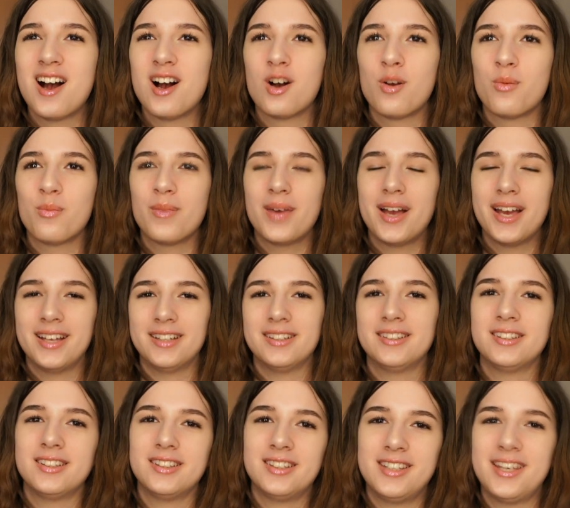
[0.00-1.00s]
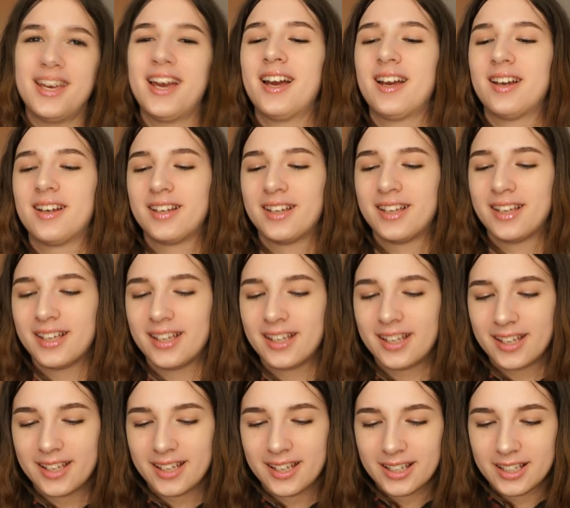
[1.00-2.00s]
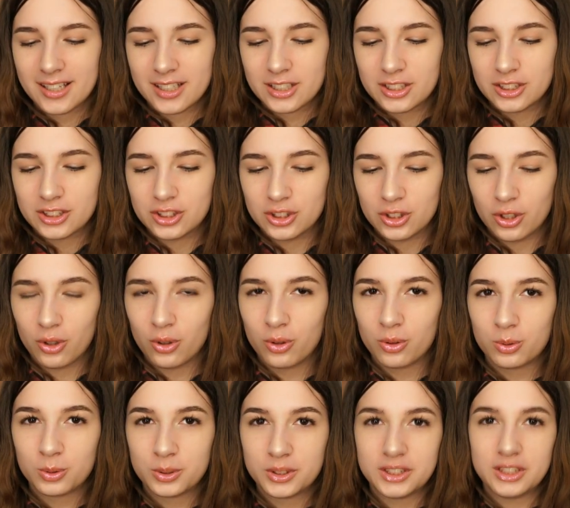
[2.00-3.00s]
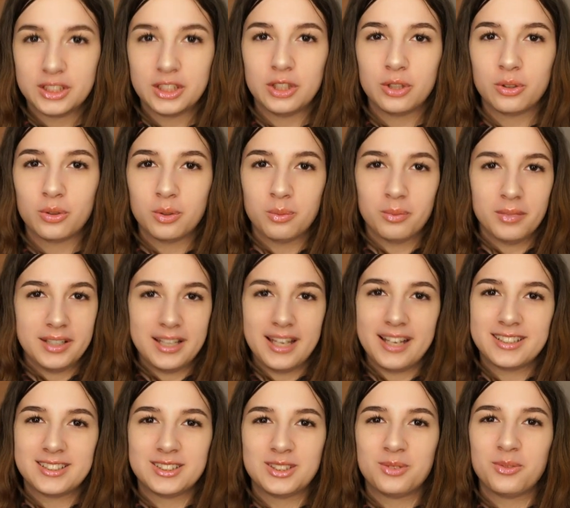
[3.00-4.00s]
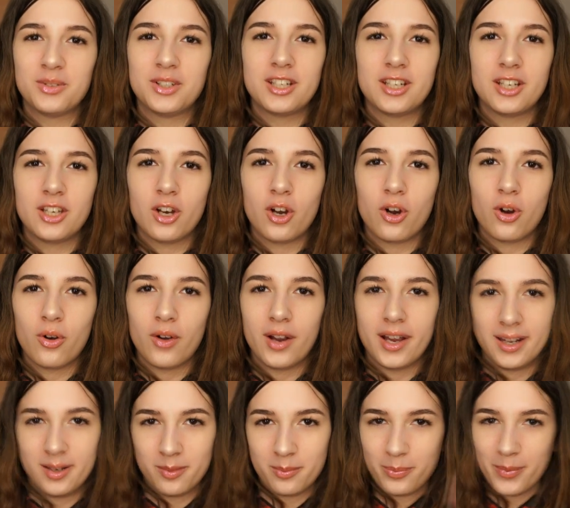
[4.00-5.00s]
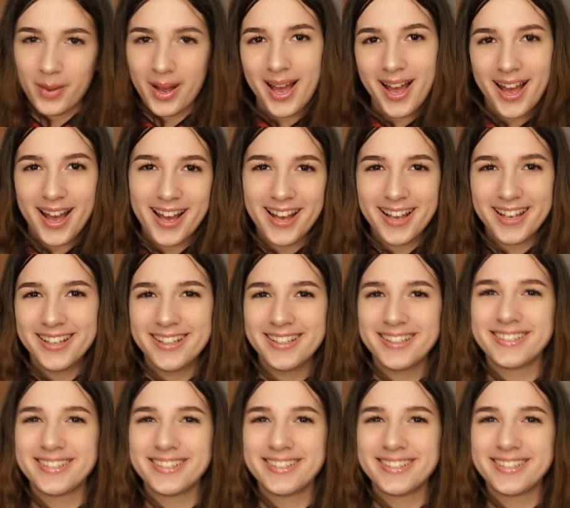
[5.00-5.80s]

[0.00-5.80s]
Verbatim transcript: um, and yeah, so see you in my next video and bye!